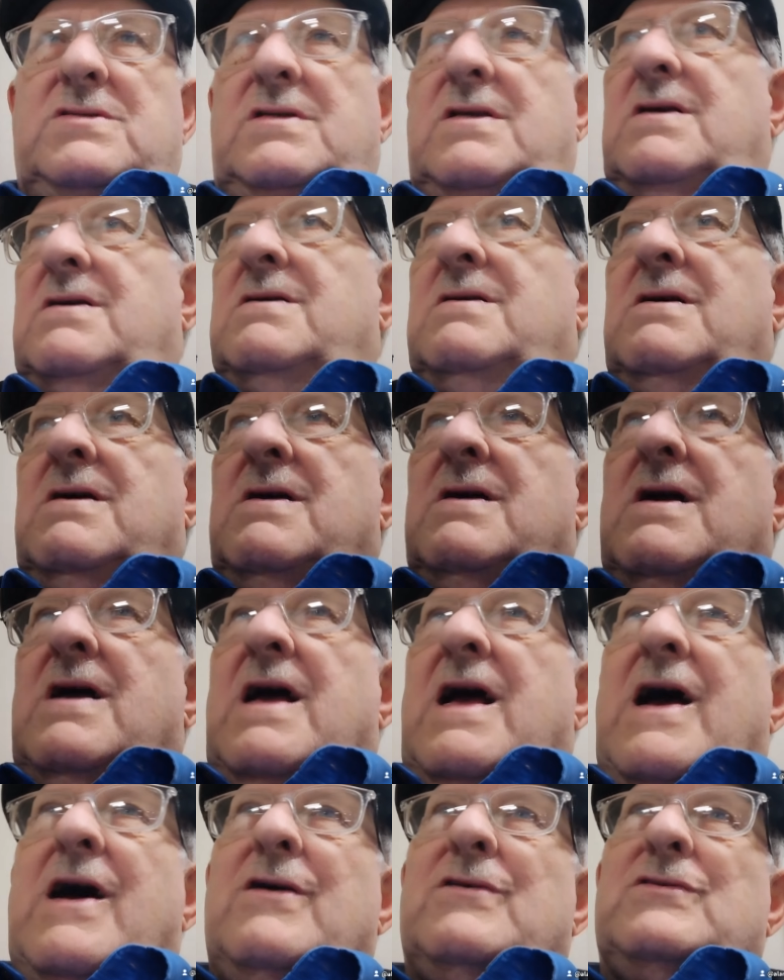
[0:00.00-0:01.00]
to
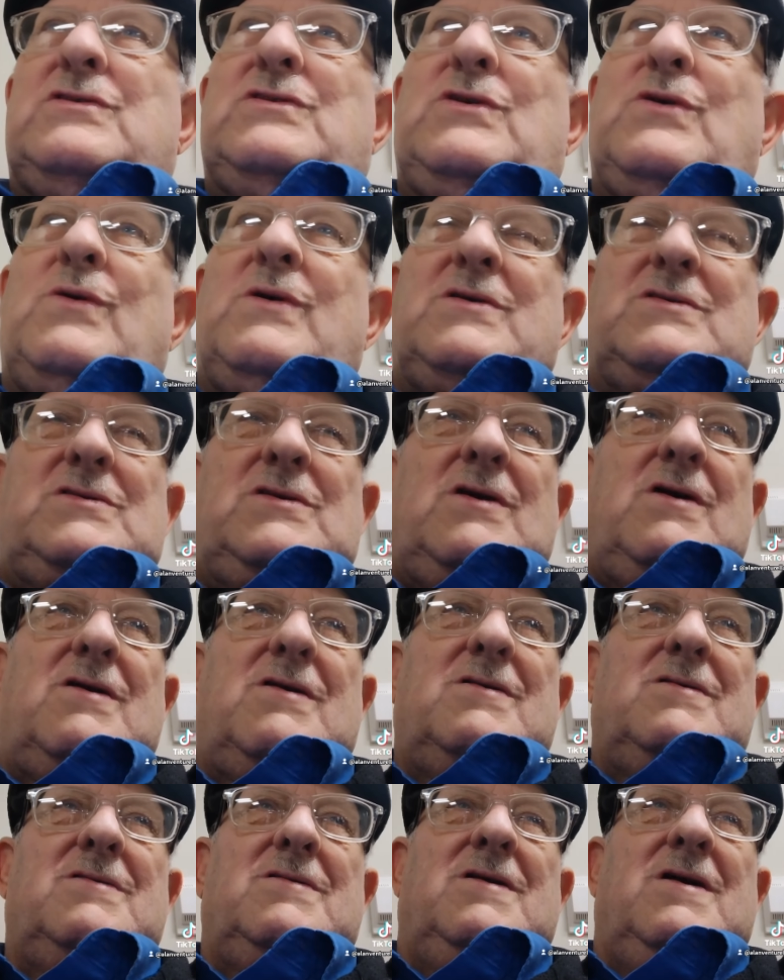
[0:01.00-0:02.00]
outsource
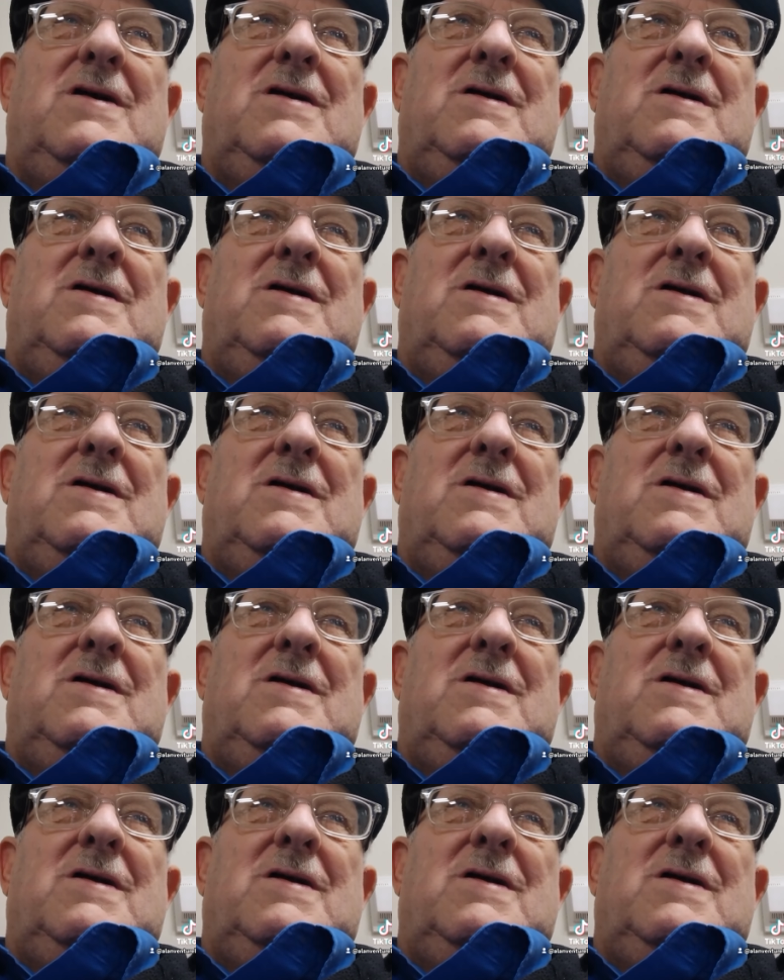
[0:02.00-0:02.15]
our